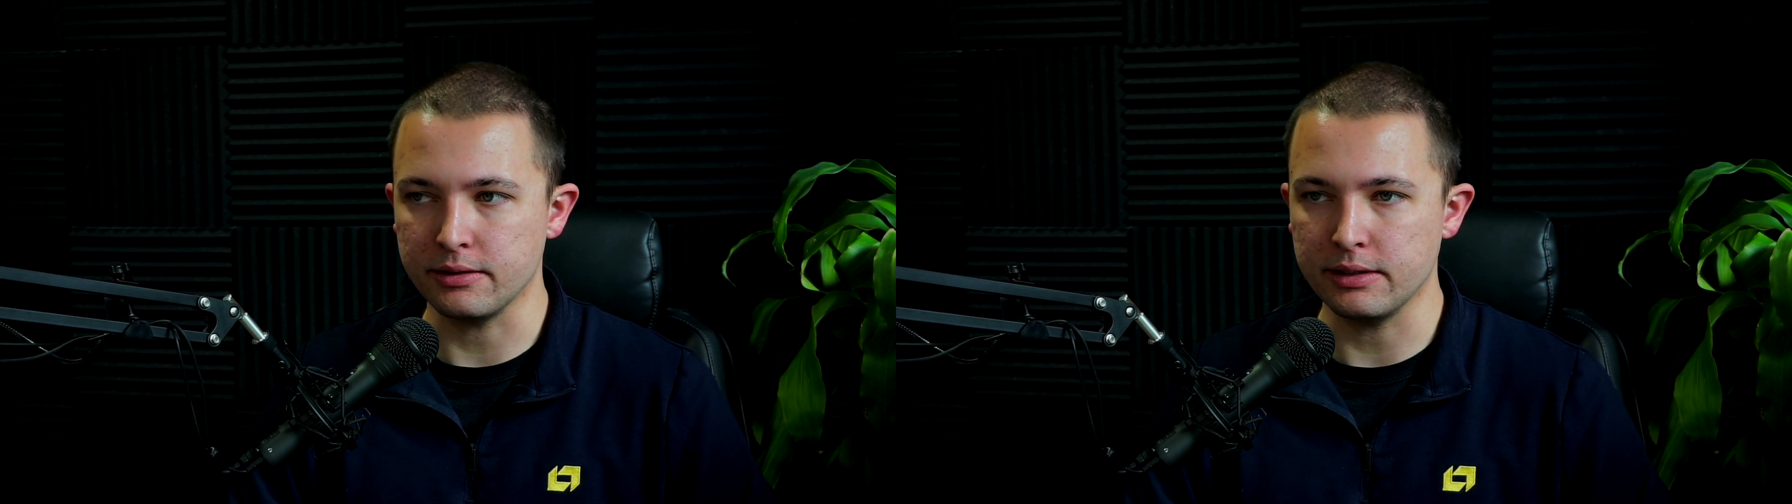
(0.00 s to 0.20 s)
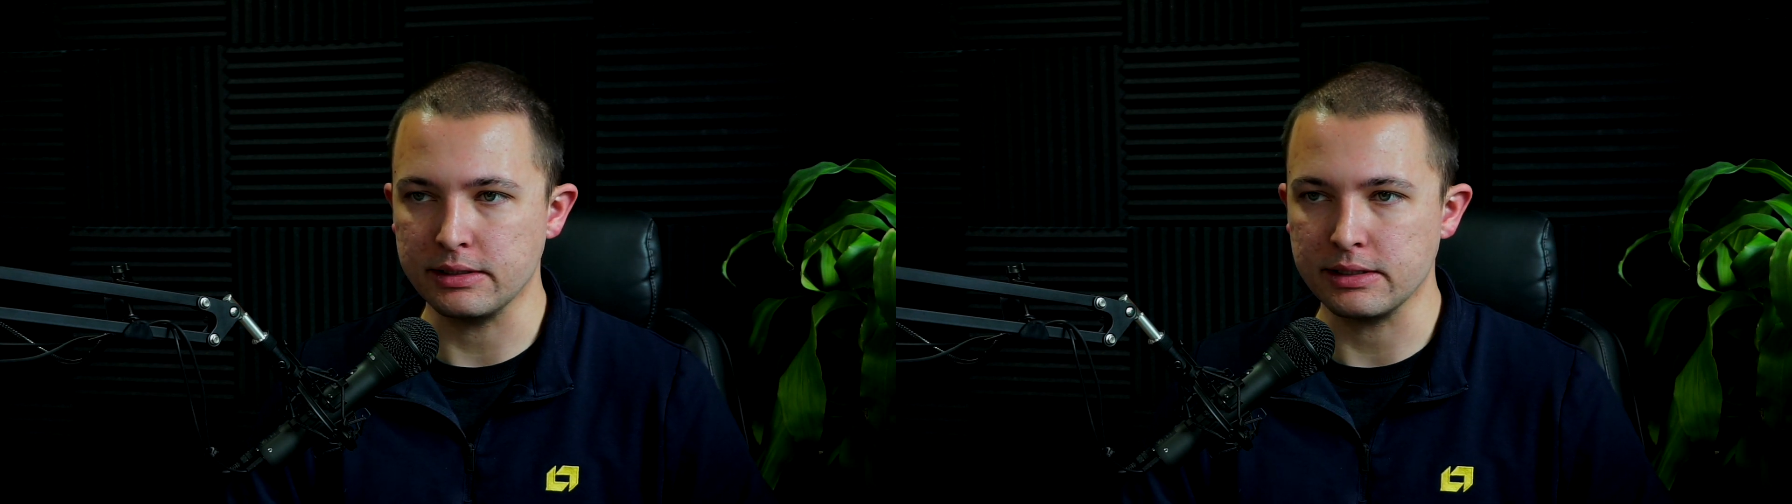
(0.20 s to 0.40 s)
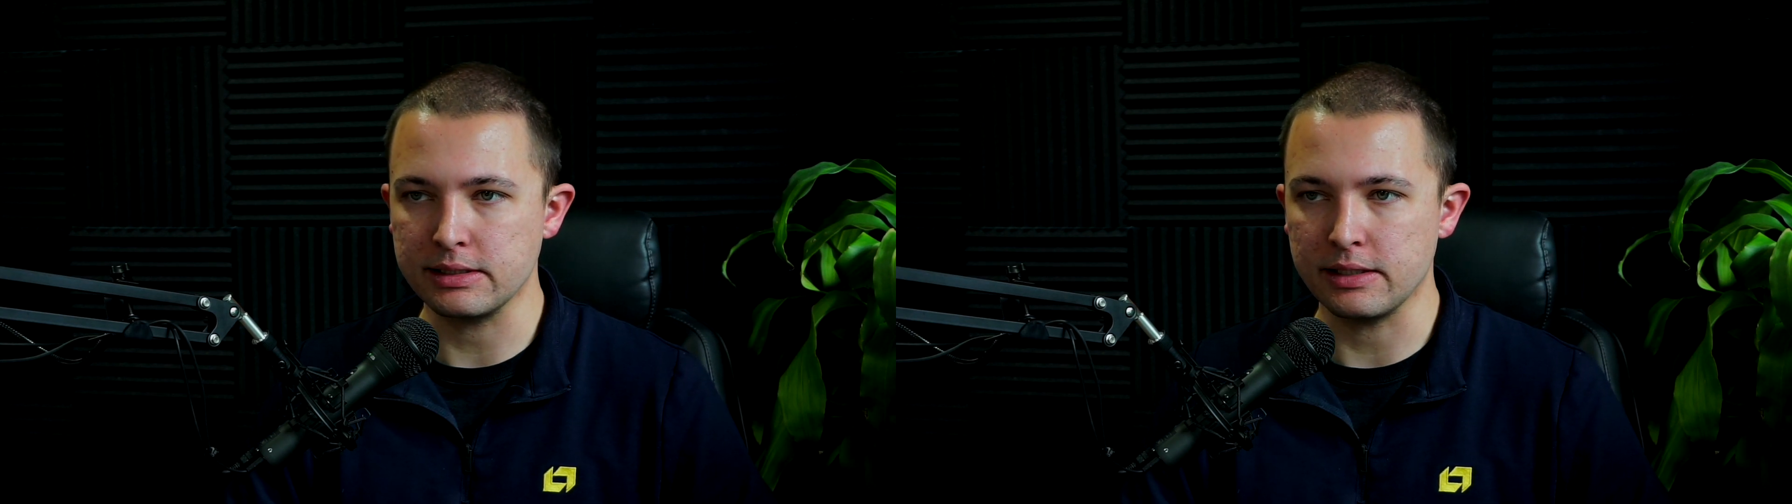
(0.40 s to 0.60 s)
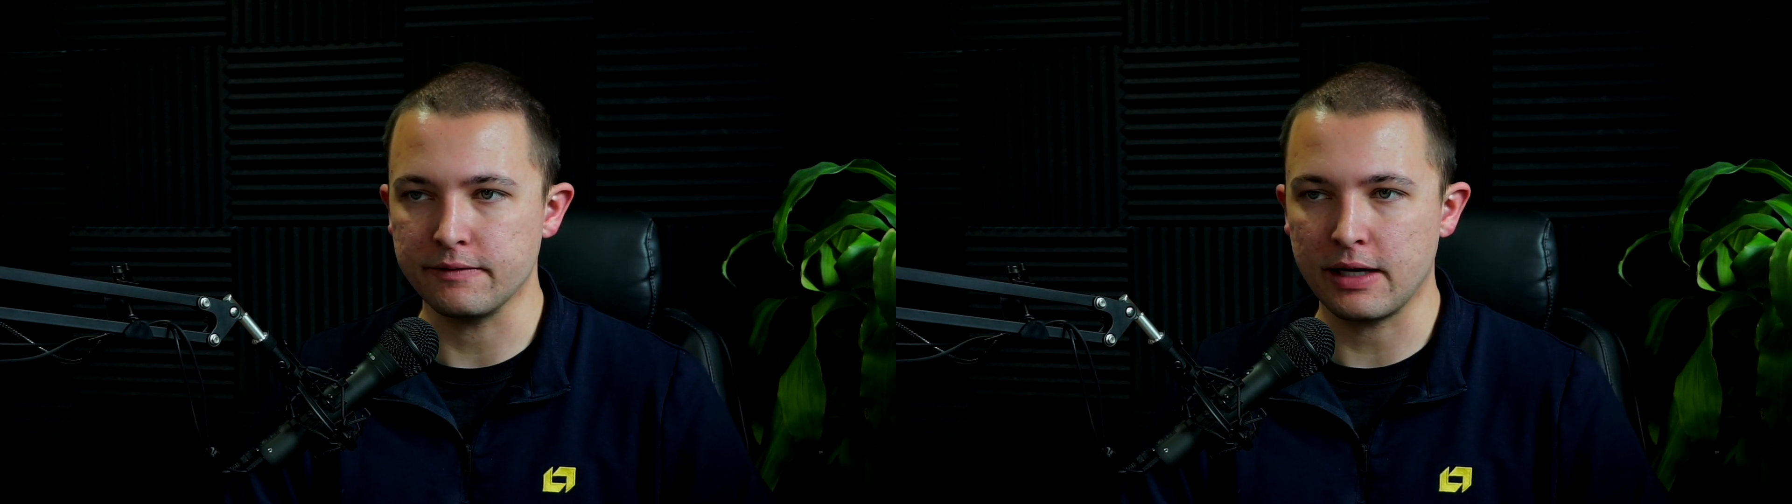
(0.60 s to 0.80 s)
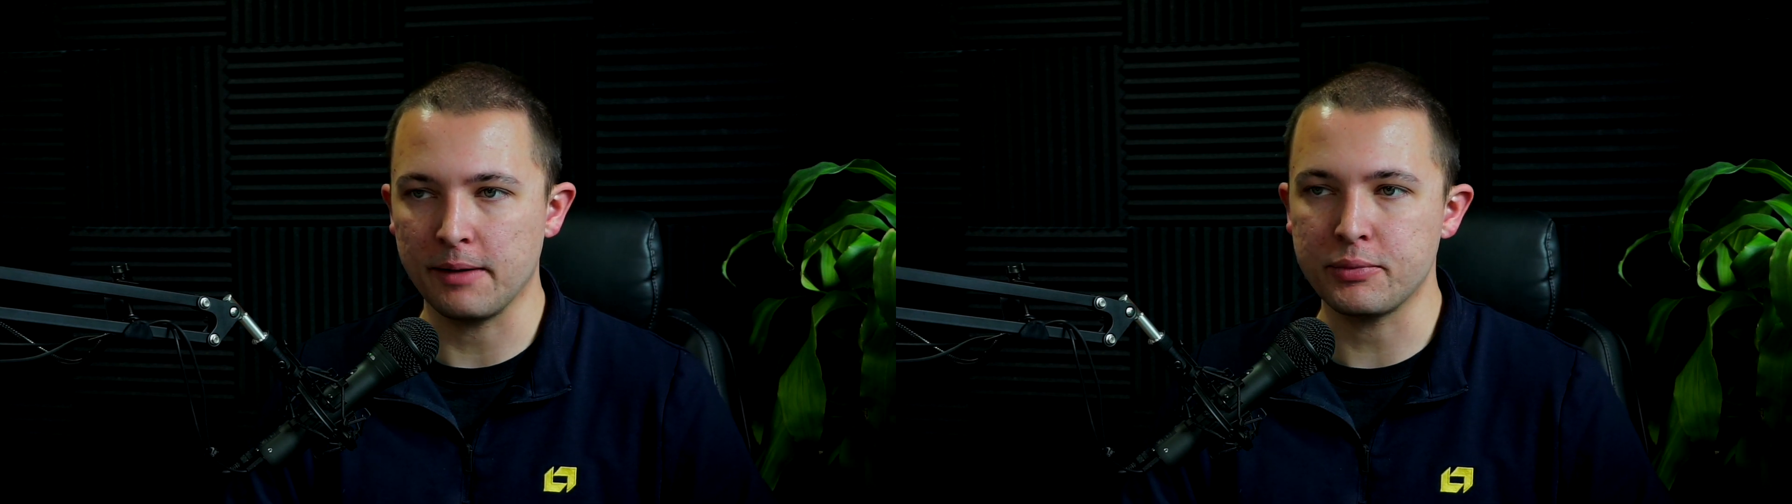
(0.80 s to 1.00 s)
is a set of
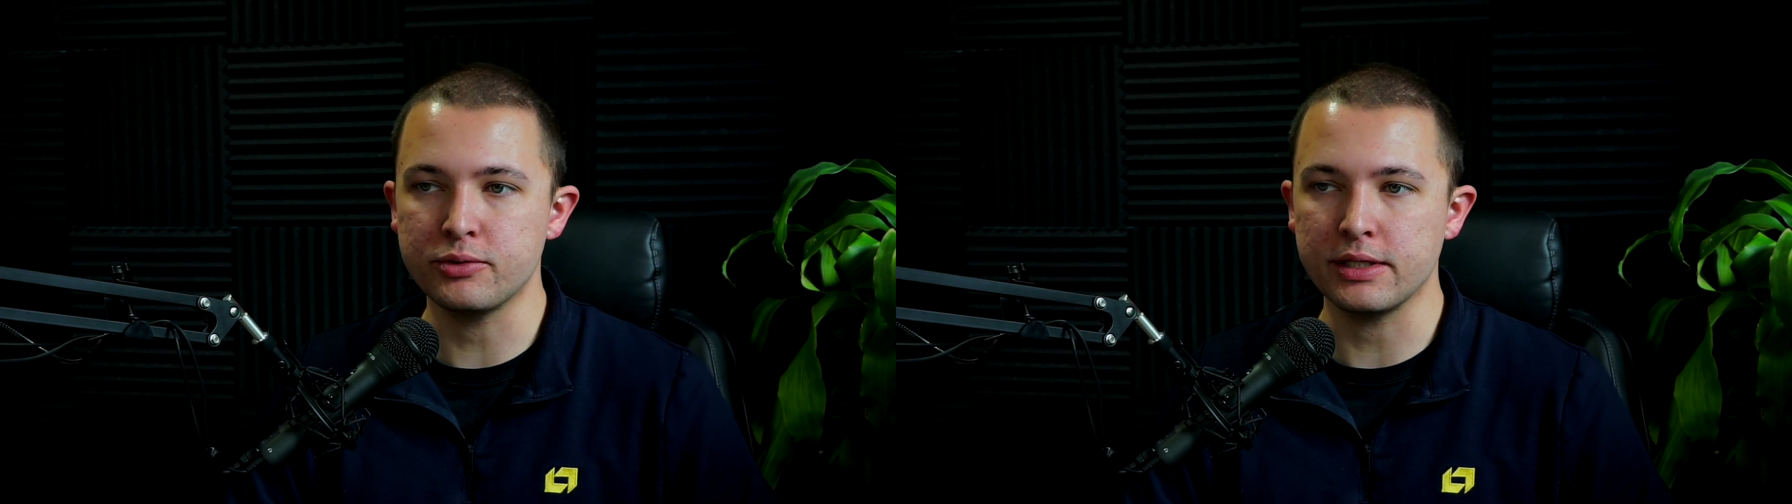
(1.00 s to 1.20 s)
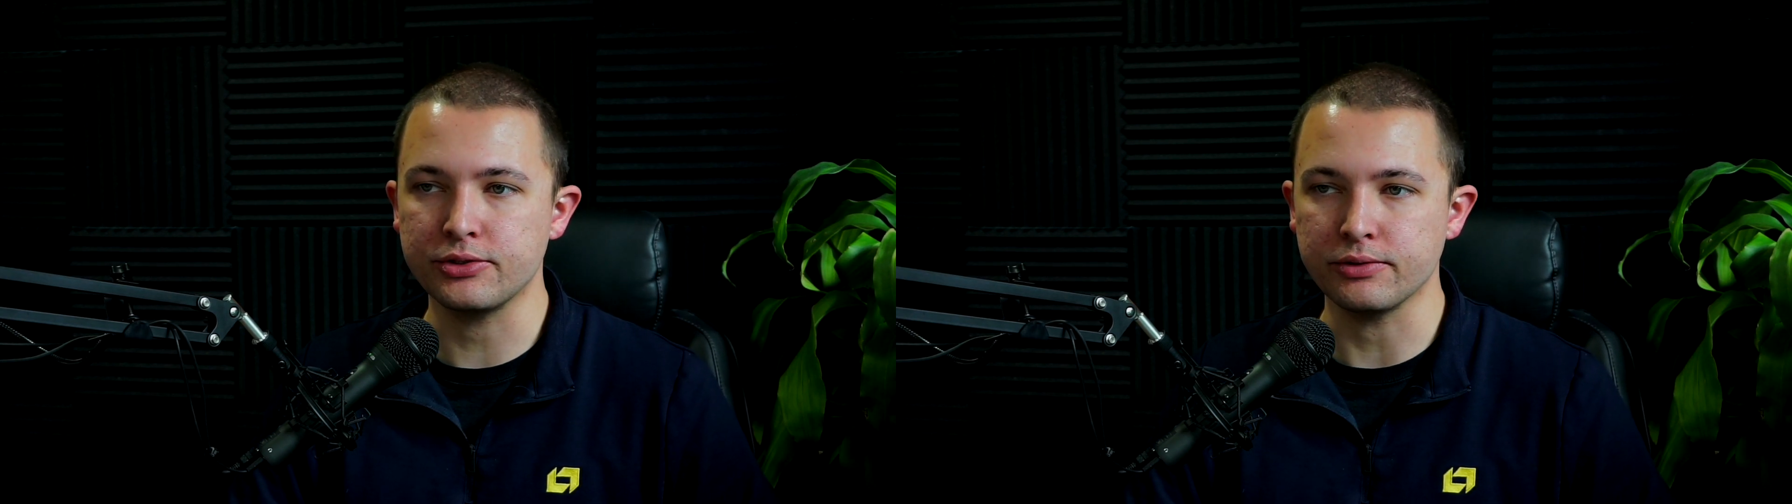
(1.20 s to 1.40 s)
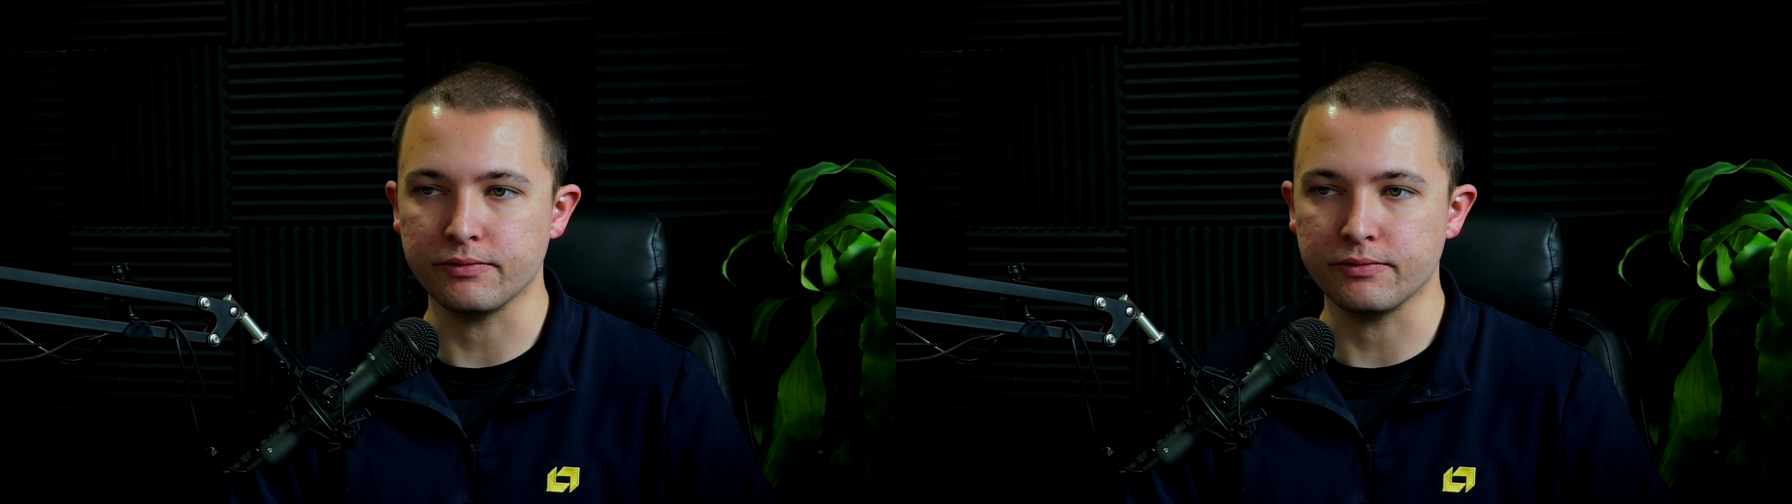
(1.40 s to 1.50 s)
computation